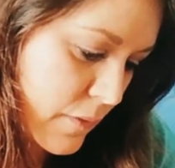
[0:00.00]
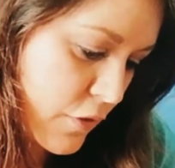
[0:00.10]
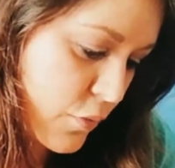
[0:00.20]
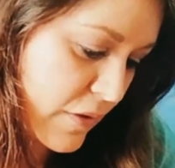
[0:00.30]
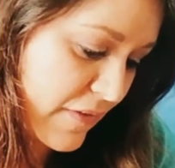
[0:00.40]

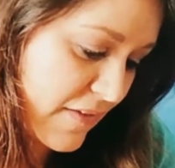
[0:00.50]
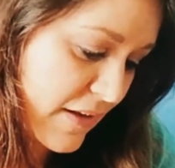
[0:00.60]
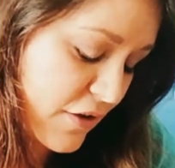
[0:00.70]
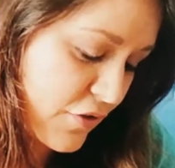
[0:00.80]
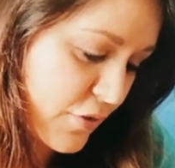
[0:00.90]
You can
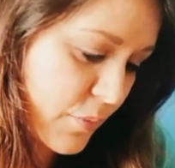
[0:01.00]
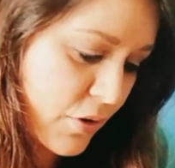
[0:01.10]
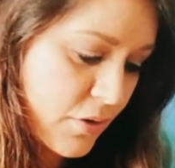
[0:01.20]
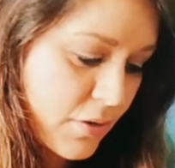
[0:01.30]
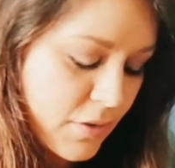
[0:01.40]
stitch them
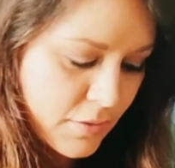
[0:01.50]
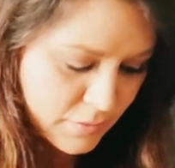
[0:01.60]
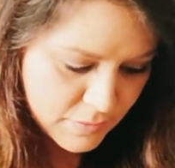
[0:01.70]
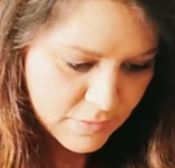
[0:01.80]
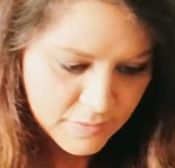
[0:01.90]
on.
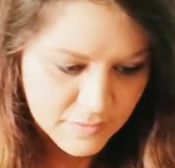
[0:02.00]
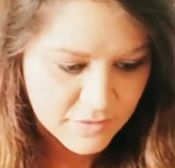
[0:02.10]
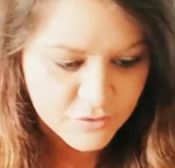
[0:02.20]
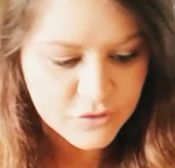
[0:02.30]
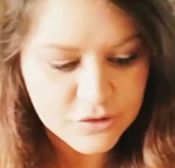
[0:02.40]

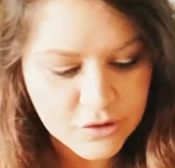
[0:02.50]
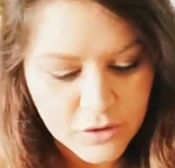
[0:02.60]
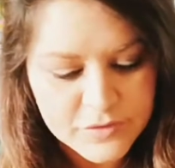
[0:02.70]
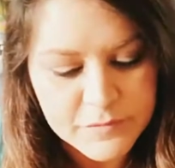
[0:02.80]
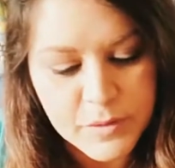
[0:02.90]
It's just
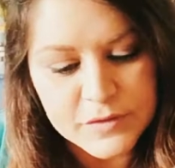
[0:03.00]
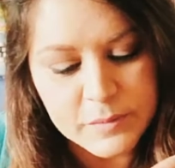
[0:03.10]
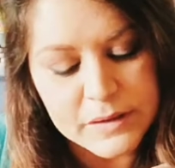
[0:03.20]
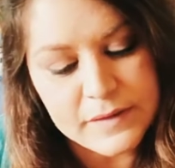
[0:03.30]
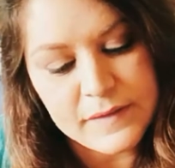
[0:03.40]
lots of
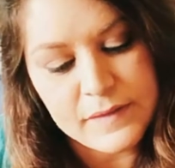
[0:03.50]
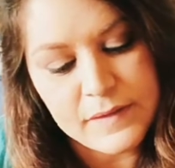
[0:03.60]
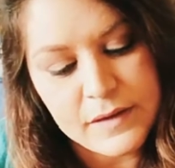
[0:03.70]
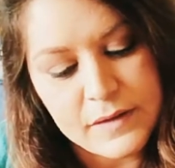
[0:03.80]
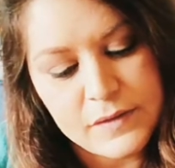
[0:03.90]
possibilities
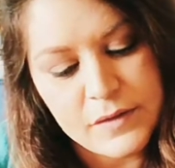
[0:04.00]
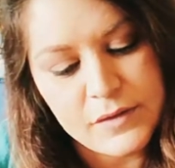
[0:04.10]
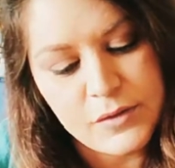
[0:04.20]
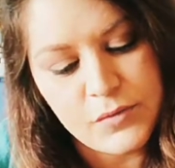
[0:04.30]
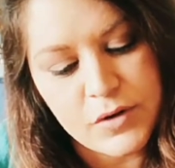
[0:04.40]
here, so
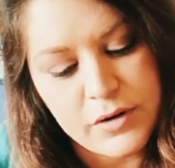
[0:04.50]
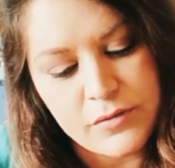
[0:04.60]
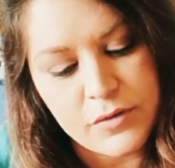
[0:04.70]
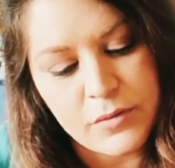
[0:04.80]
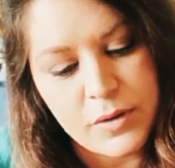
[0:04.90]
there's no right or
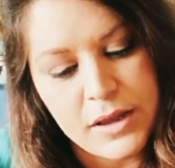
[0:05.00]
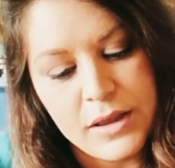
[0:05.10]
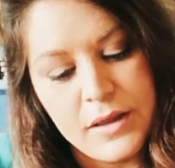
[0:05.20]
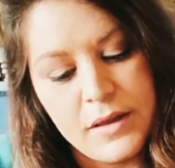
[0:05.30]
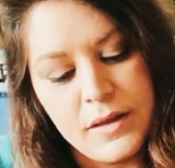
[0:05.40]
wrong way.
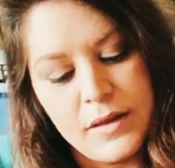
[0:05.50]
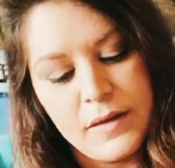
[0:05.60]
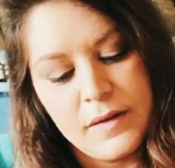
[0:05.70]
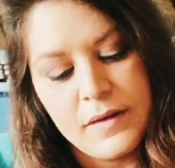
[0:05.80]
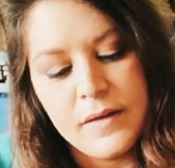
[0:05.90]

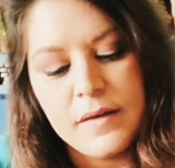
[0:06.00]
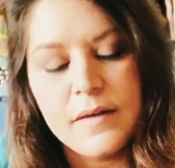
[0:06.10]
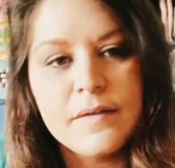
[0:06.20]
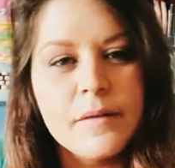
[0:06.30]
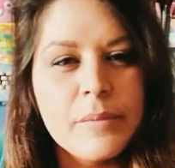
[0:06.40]

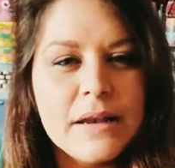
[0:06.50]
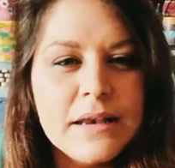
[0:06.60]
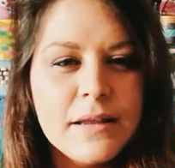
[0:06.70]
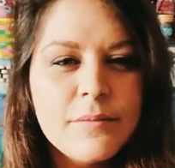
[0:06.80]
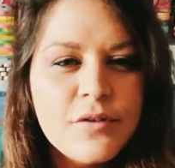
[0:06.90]
It's
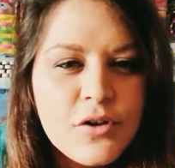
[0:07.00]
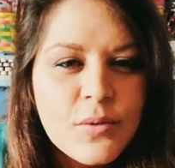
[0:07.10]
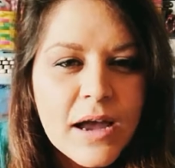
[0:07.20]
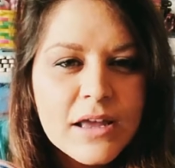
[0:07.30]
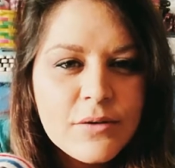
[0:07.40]
completely up to you
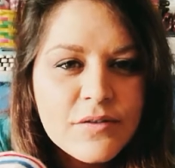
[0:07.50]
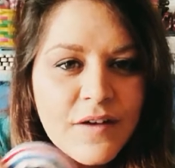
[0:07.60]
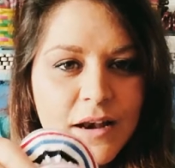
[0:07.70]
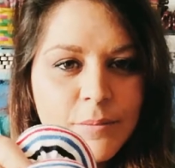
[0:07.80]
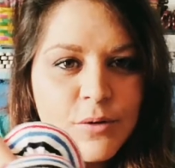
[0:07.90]
how you
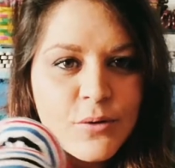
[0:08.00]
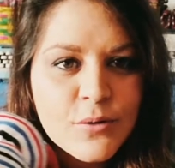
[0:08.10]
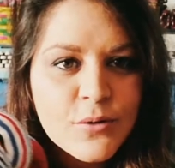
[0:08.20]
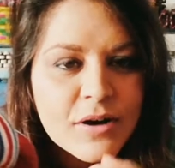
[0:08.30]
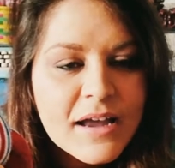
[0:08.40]
develop
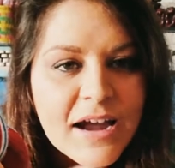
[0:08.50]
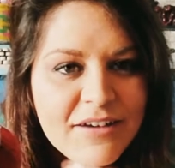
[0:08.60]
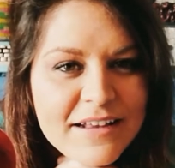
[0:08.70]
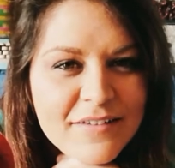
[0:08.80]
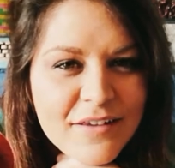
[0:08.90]
your
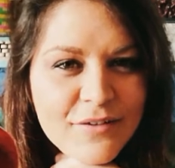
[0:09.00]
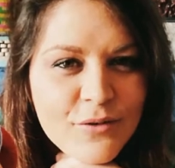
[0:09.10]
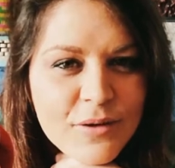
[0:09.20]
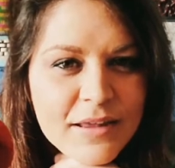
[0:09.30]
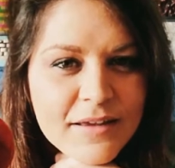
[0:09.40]
character.
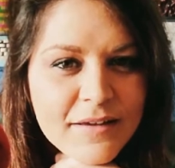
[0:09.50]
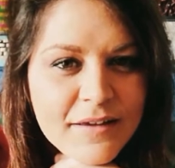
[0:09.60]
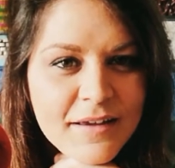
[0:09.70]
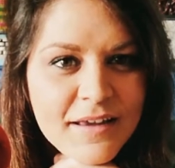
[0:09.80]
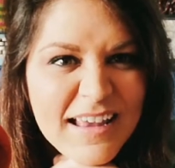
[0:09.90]
So here
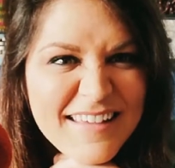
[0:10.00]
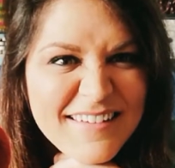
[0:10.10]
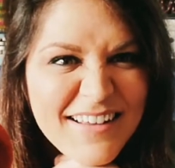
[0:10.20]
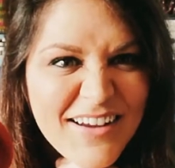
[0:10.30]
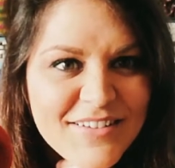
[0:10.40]
it's
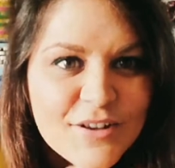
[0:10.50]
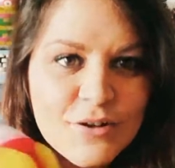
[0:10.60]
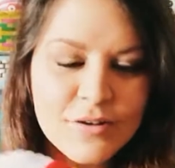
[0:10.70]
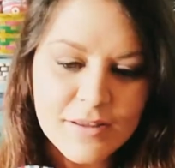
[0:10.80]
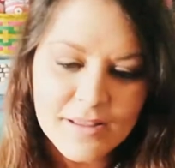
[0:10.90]
starting to
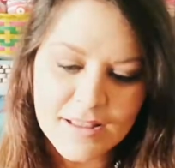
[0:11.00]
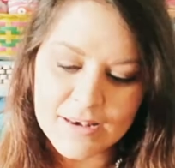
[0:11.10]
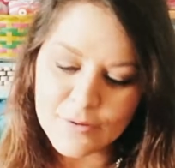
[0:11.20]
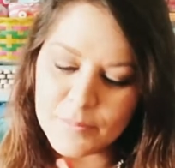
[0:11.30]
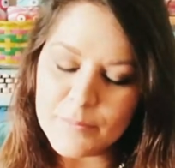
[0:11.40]
look a
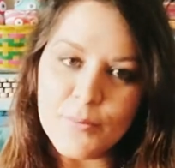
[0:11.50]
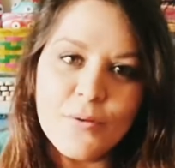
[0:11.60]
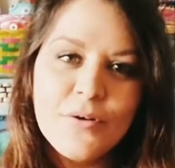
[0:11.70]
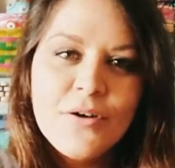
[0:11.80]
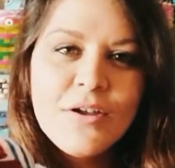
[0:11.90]
little bit
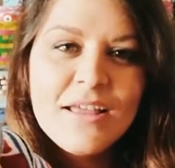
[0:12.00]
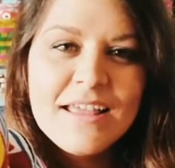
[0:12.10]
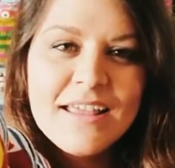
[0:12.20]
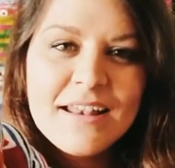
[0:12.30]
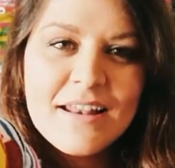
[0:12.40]
more
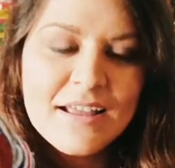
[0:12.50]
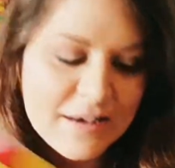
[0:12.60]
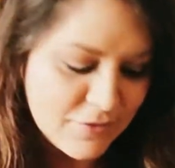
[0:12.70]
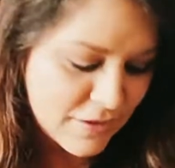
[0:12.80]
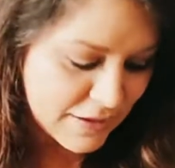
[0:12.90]
like
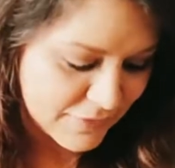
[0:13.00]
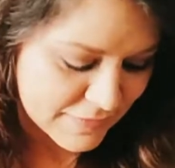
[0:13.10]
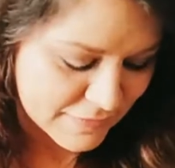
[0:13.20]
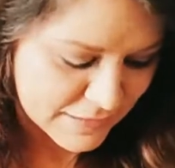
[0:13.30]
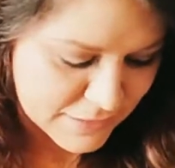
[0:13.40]
a little
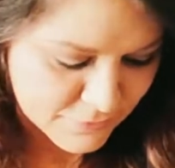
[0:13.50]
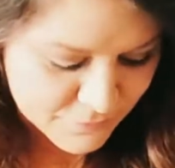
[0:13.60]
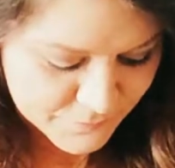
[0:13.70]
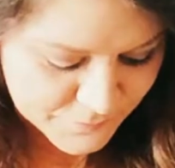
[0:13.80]
character now.